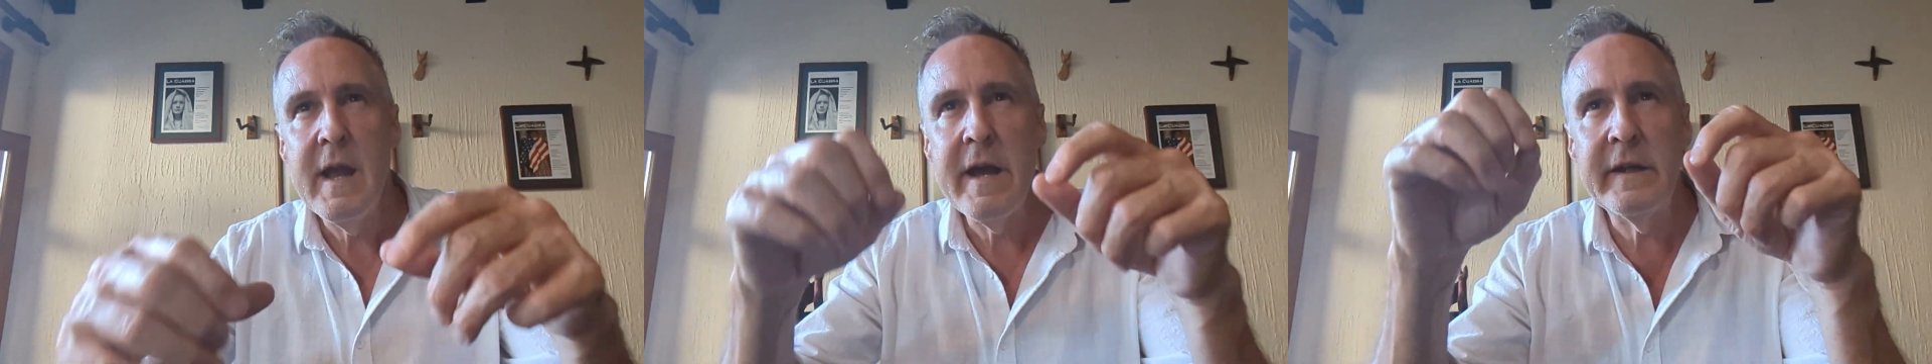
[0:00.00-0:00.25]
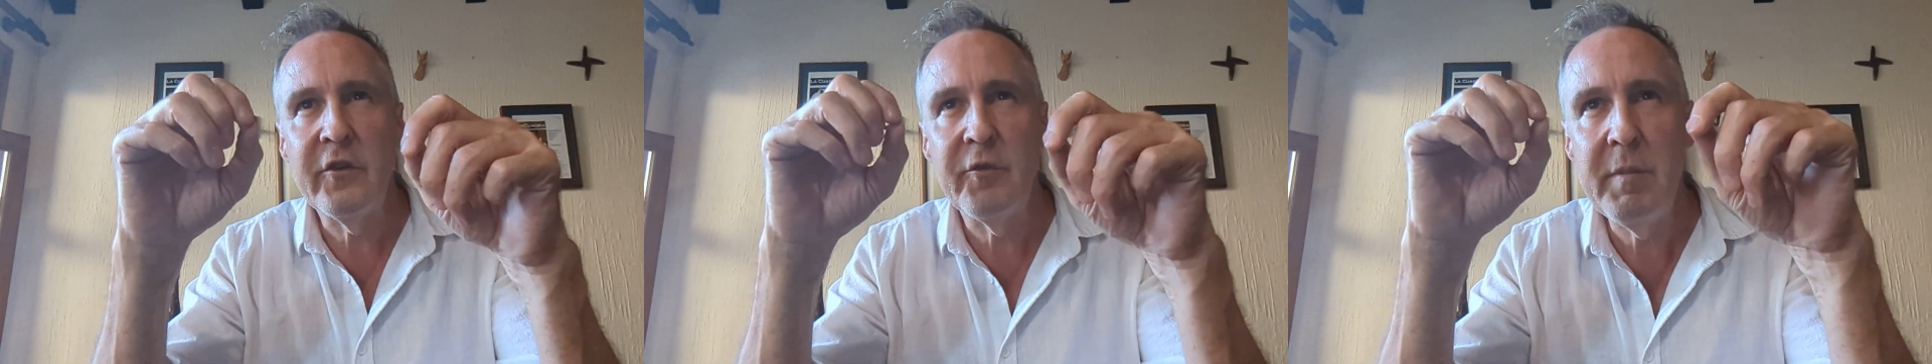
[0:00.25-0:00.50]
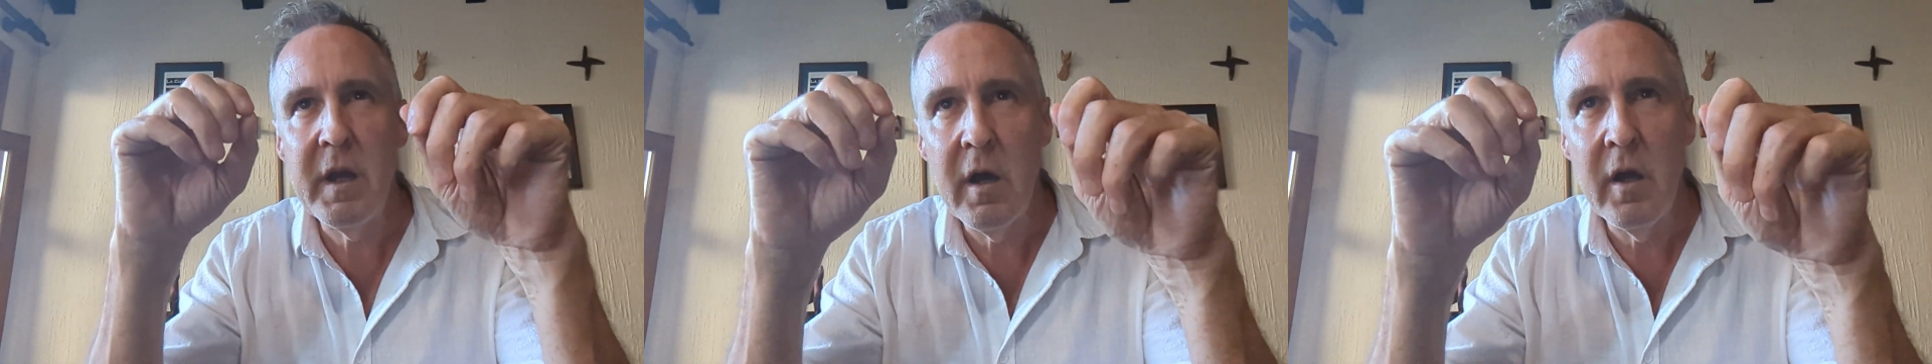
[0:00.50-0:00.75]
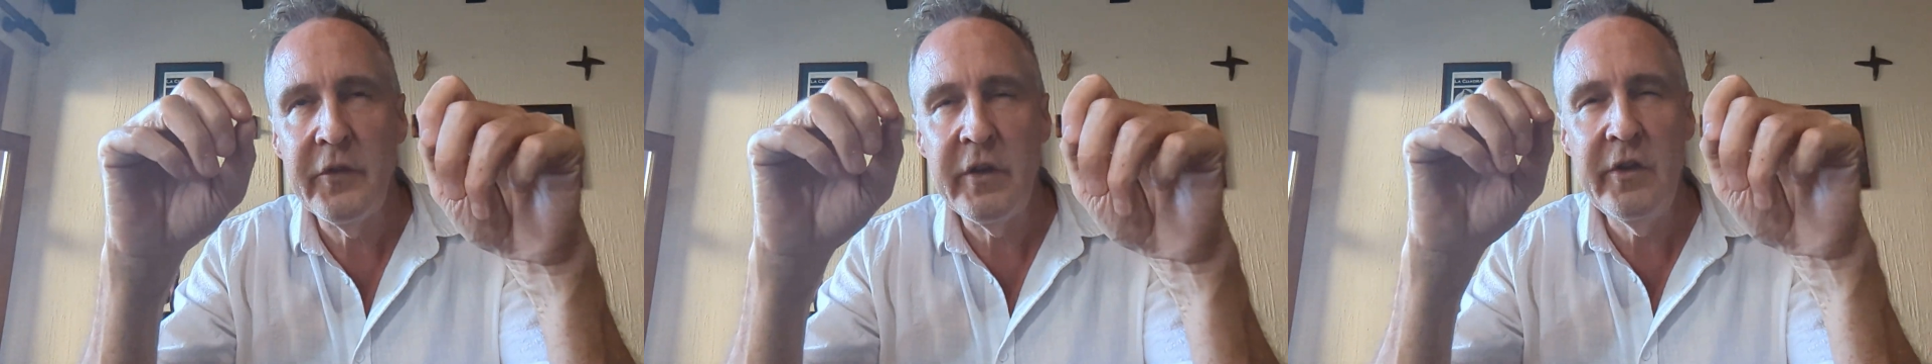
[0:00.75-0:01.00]
And it's
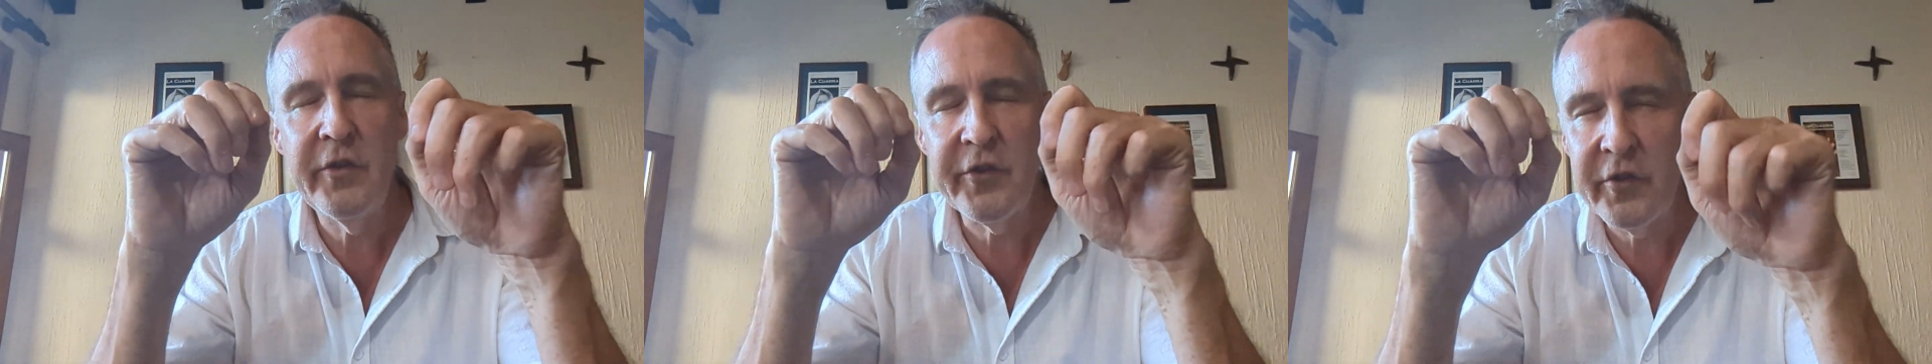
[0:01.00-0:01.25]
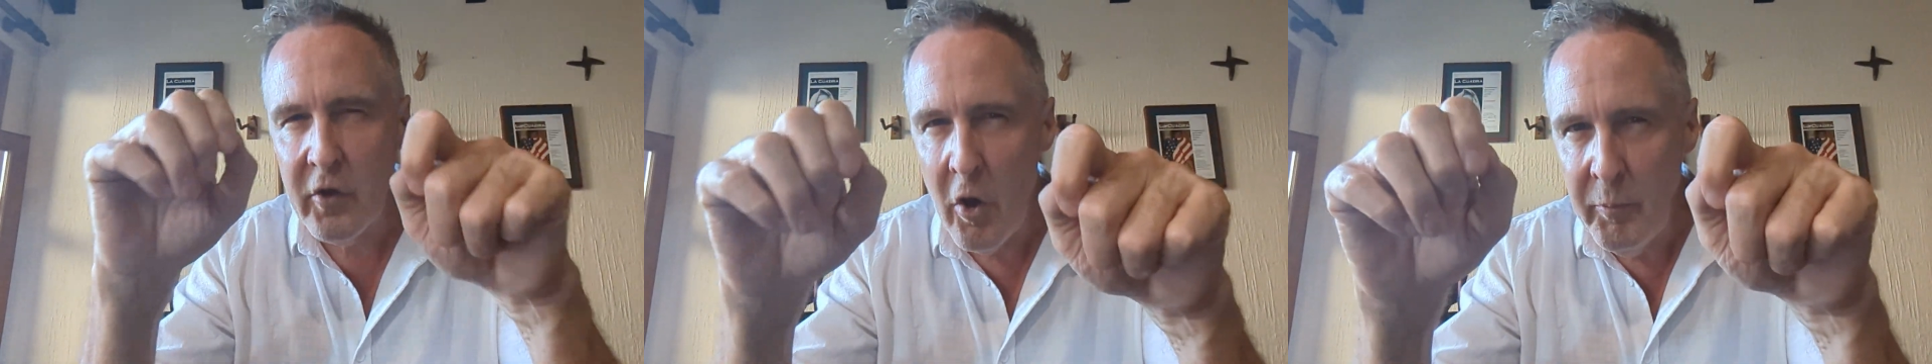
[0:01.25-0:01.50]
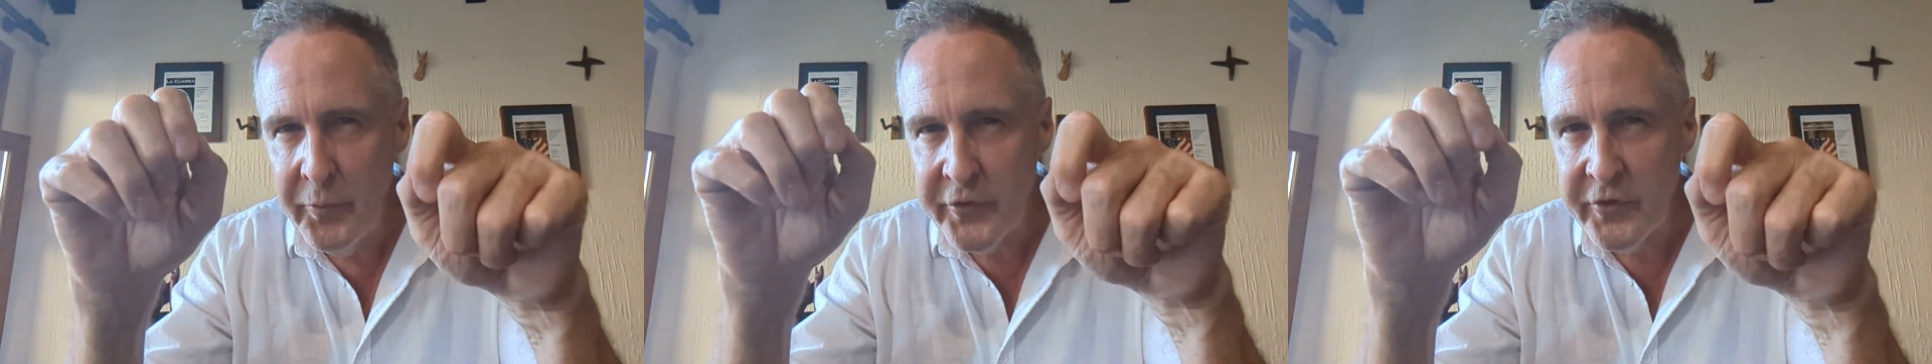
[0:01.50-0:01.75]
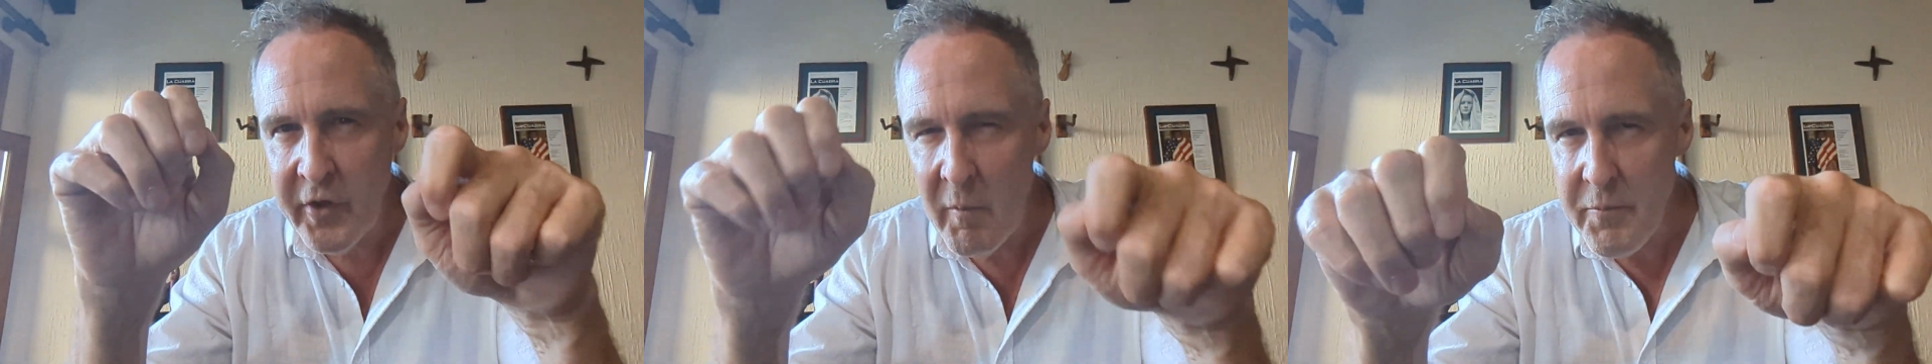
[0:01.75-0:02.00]
because he sculpts
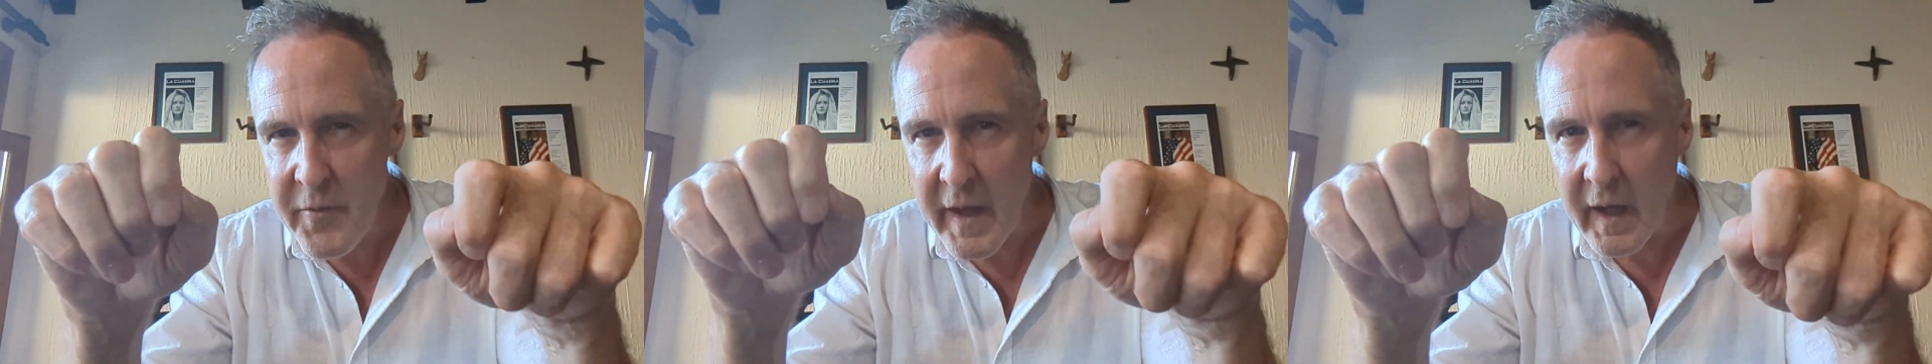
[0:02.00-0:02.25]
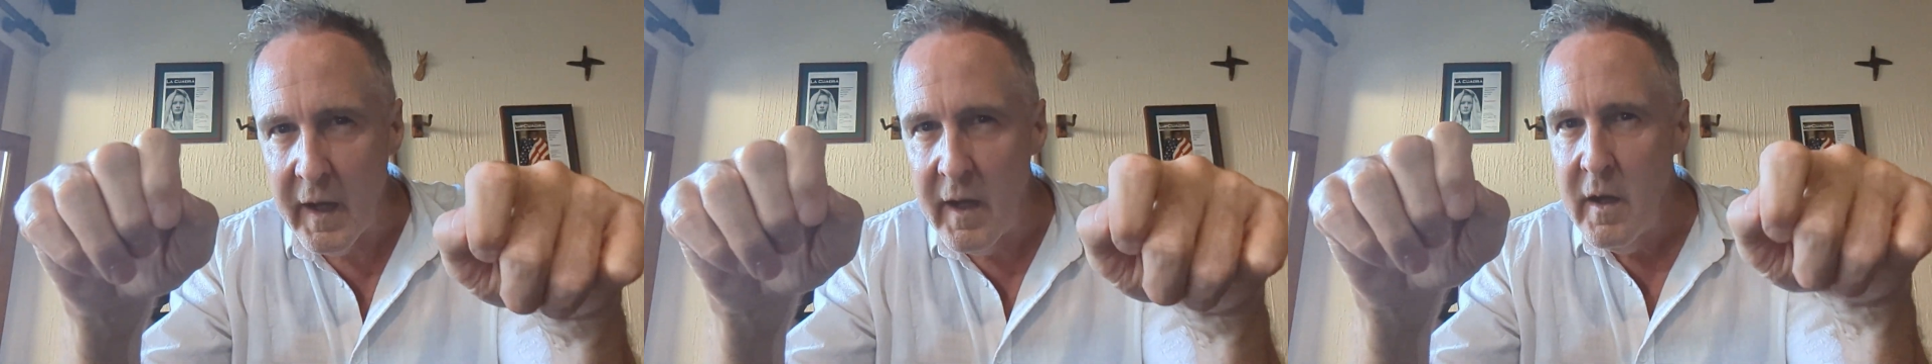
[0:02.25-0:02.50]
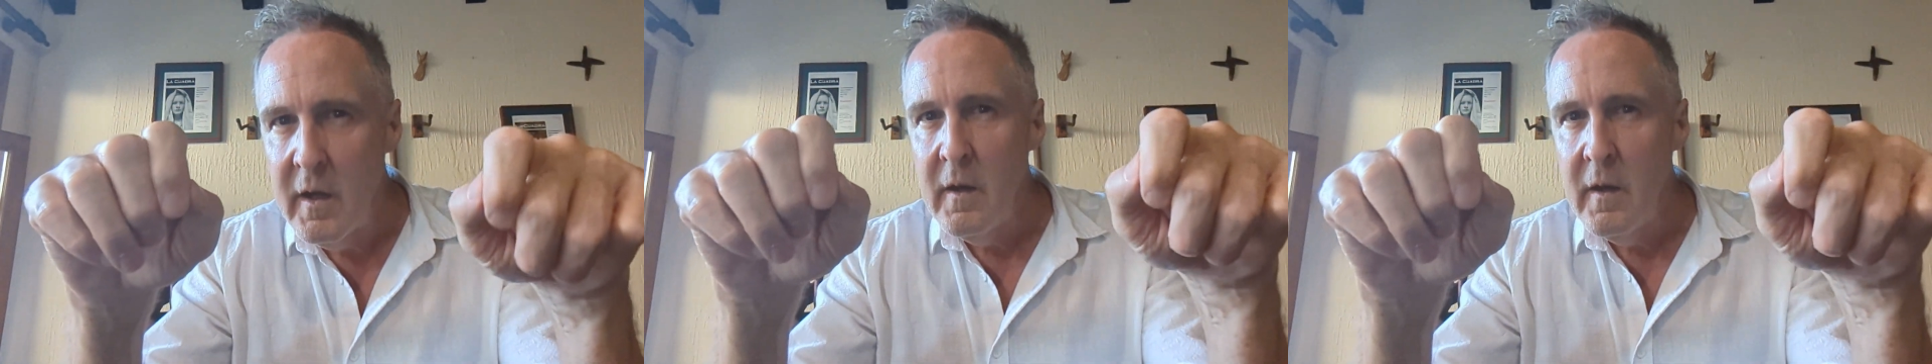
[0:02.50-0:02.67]
something